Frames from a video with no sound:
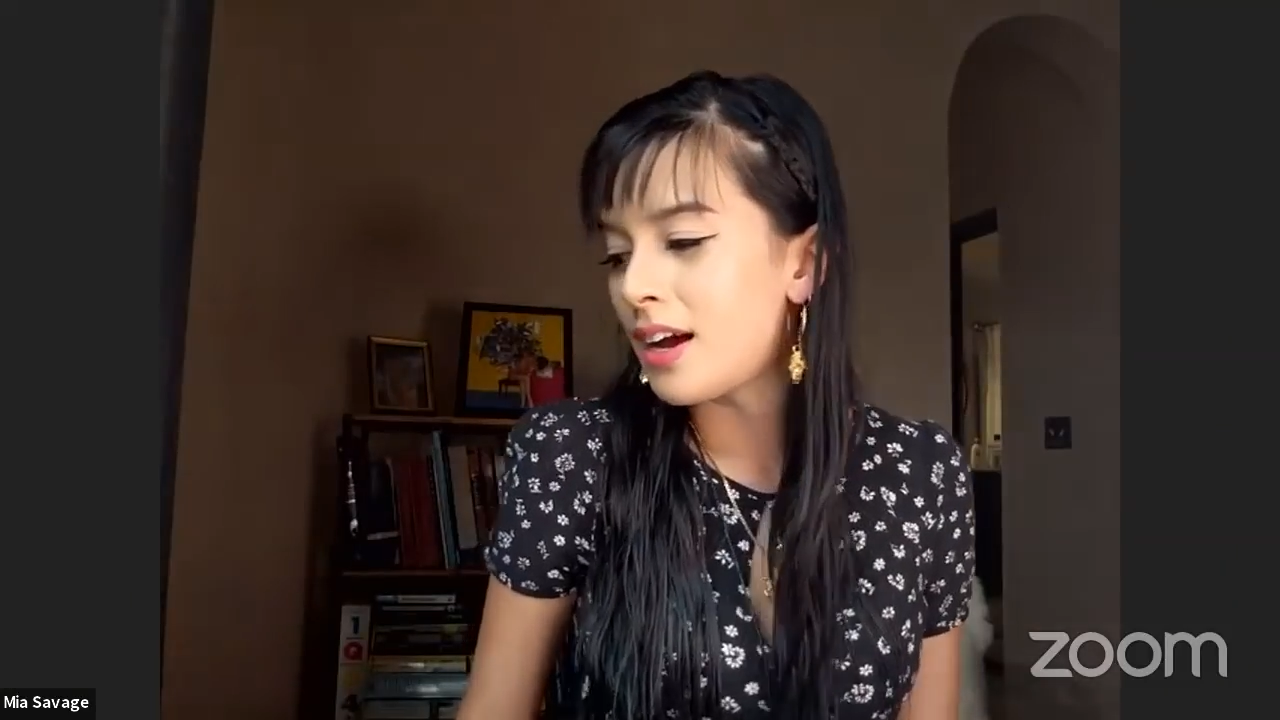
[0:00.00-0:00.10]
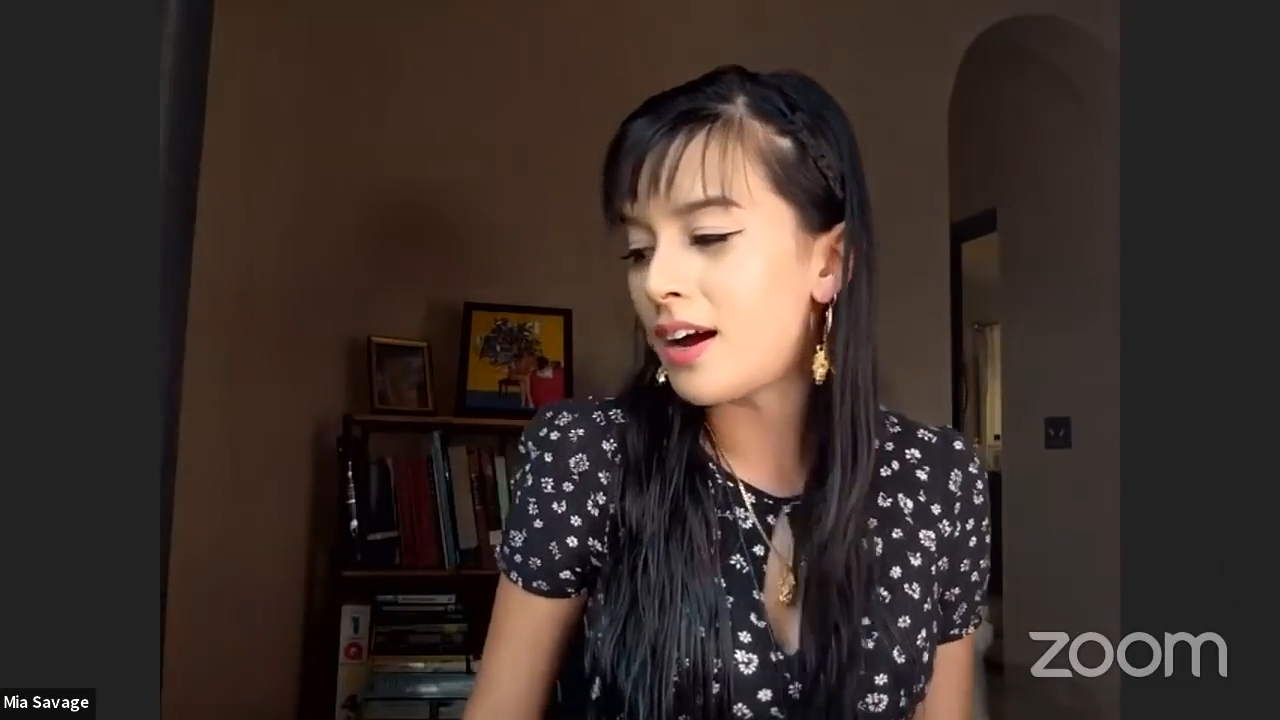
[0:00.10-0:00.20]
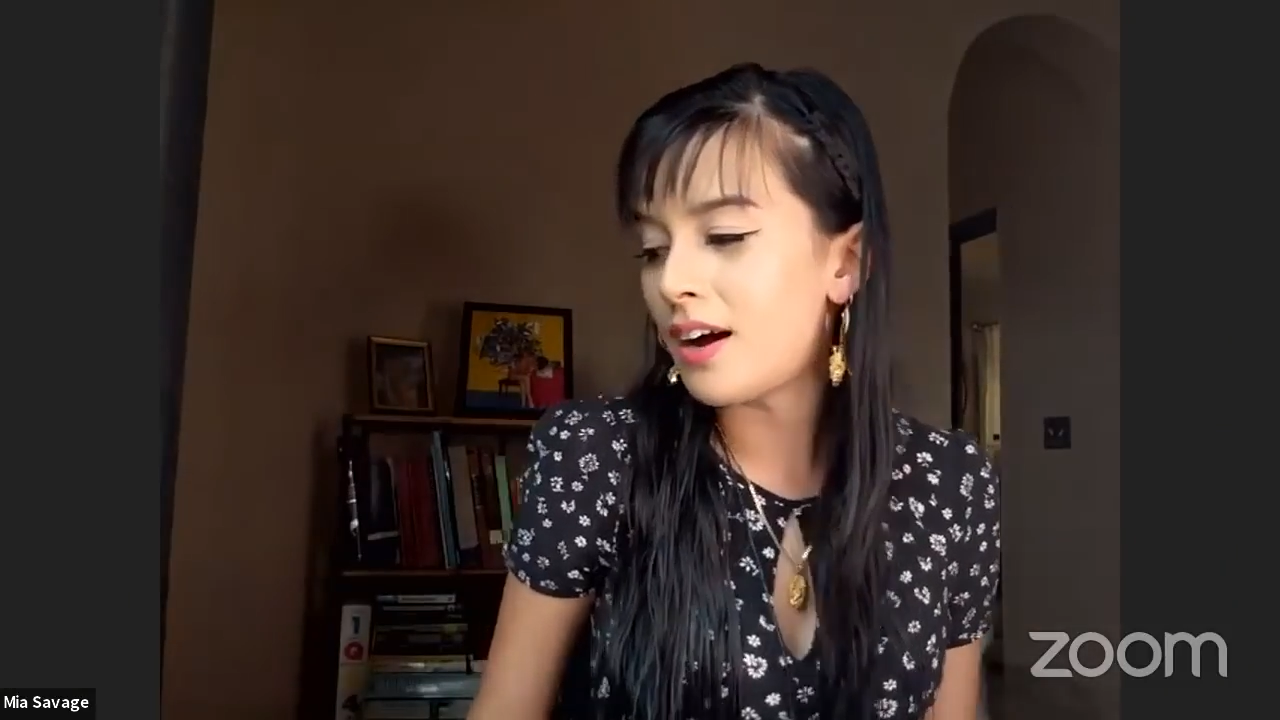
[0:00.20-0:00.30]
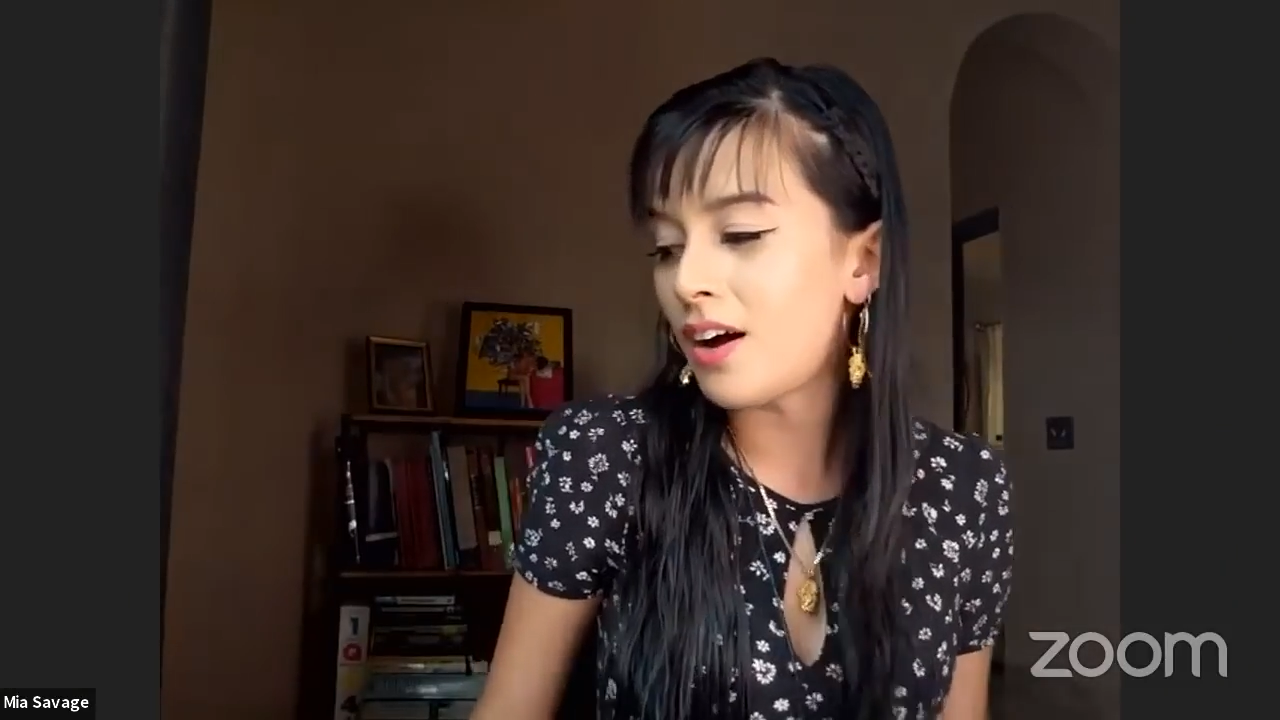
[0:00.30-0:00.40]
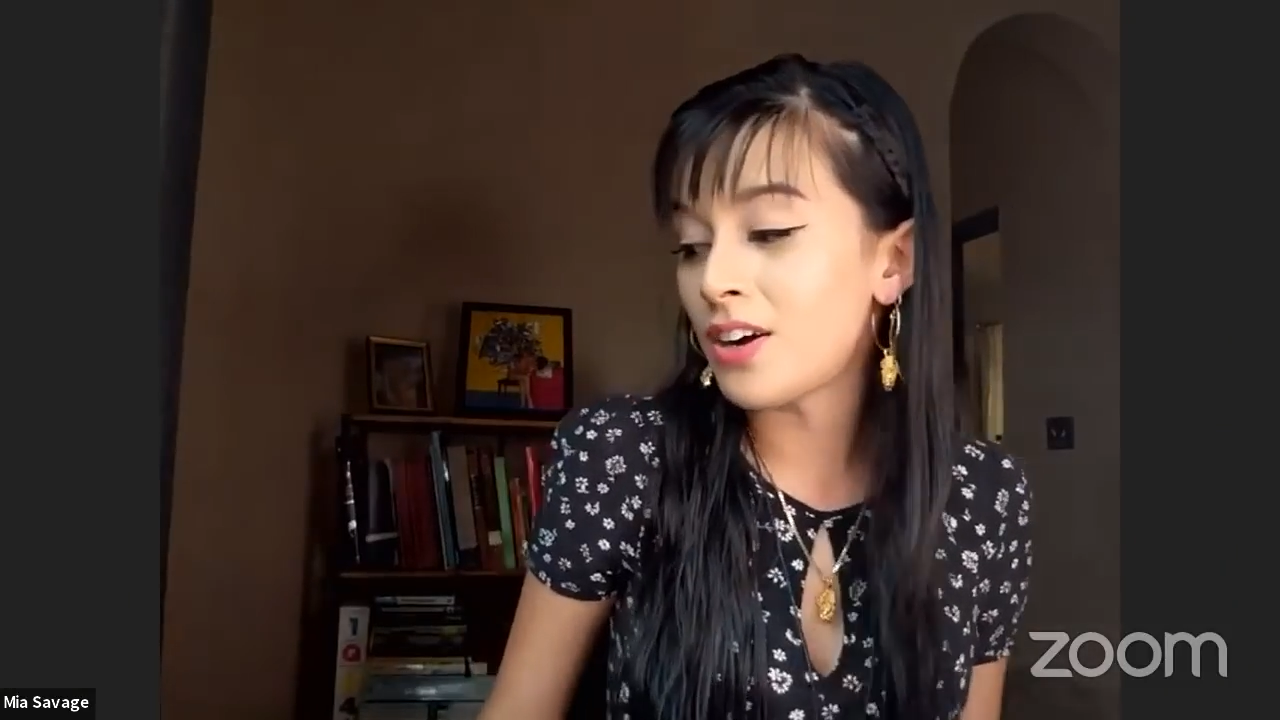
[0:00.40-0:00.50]

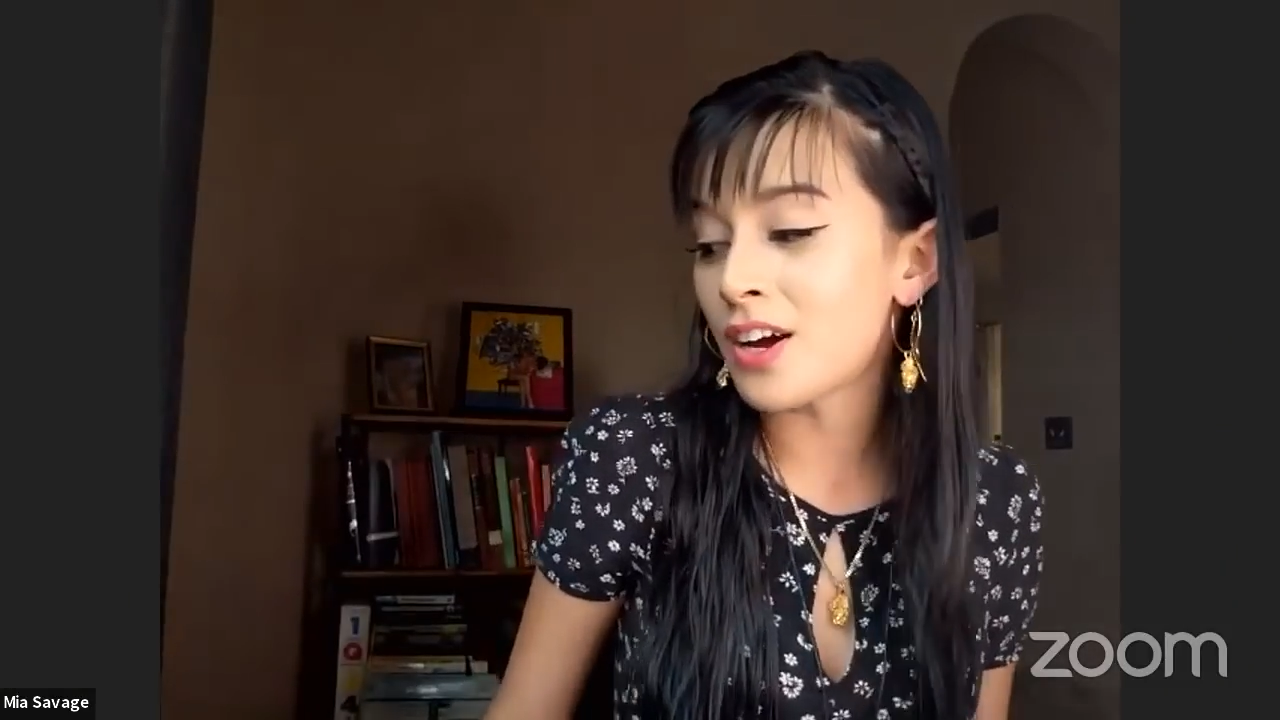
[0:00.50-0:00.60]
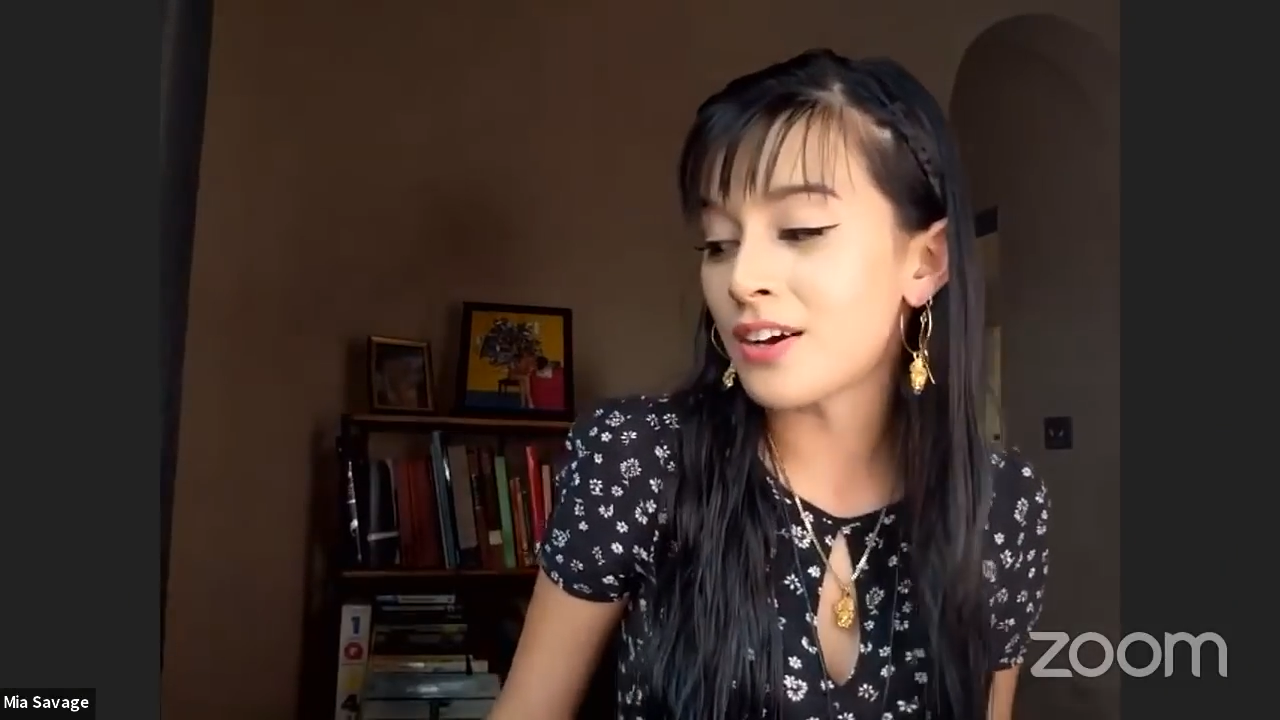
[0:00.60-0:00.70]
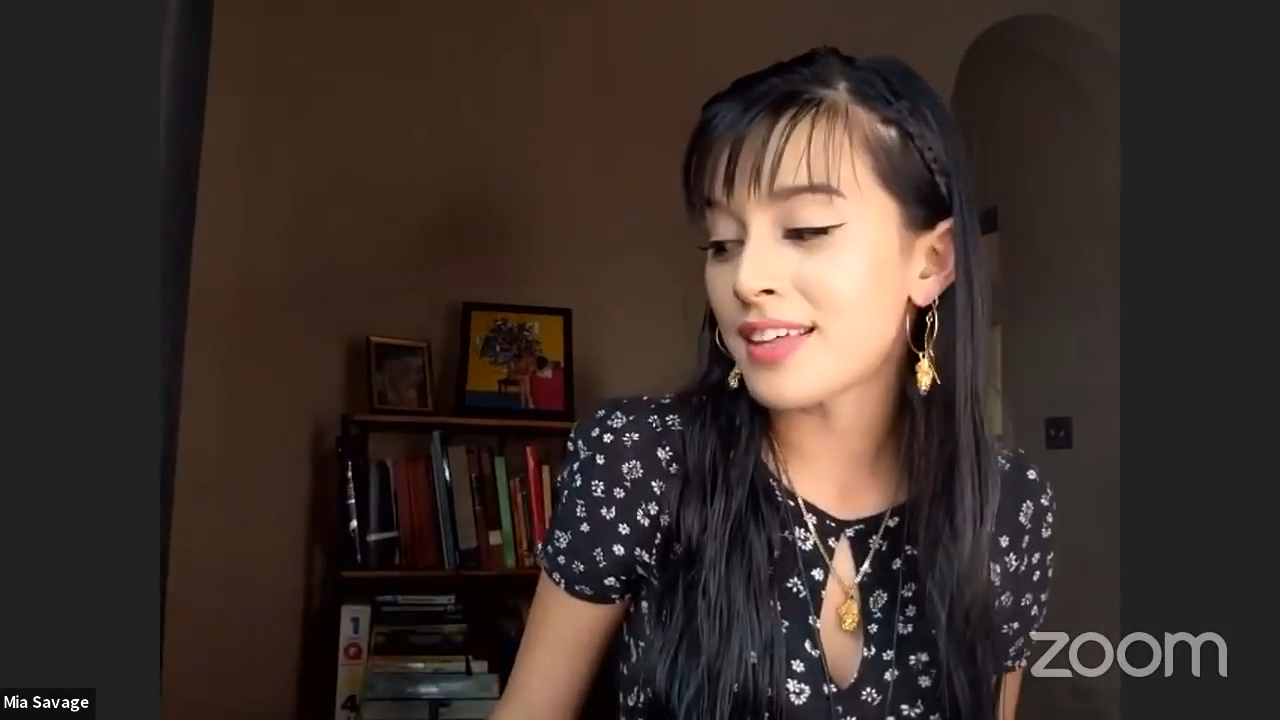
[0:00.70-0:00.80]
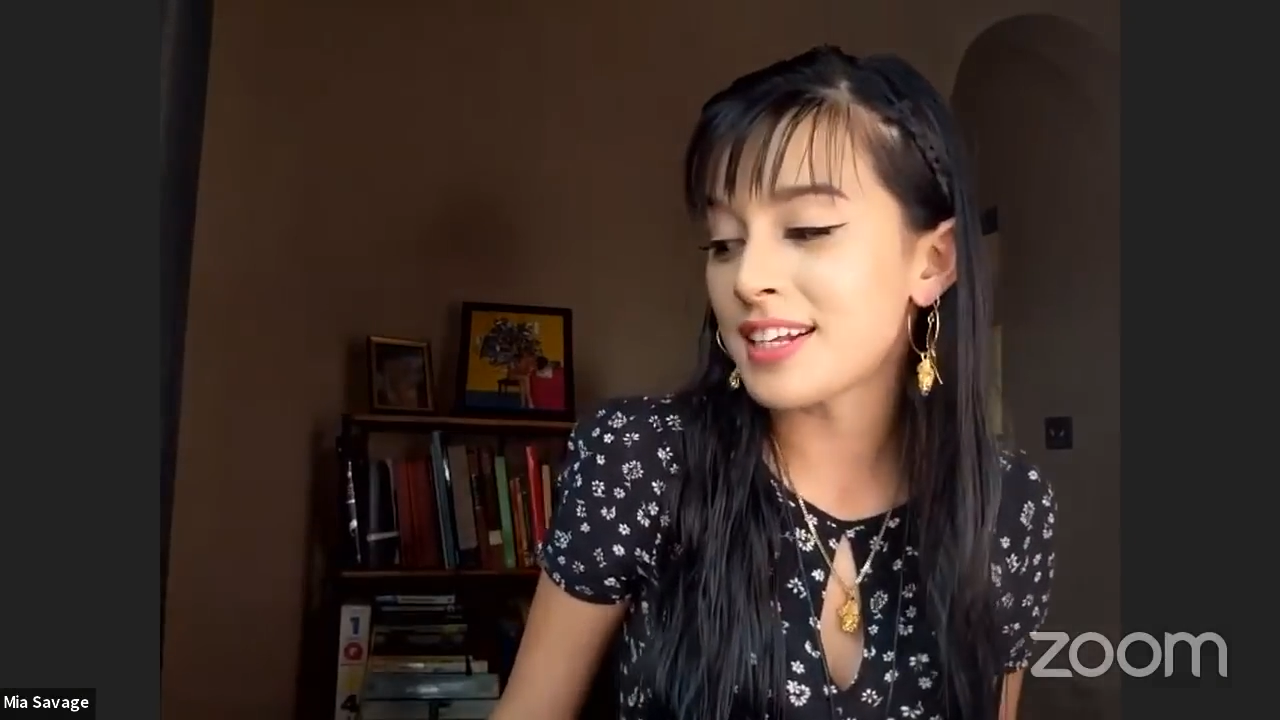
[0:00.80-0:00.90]
Uh, Hong Kong,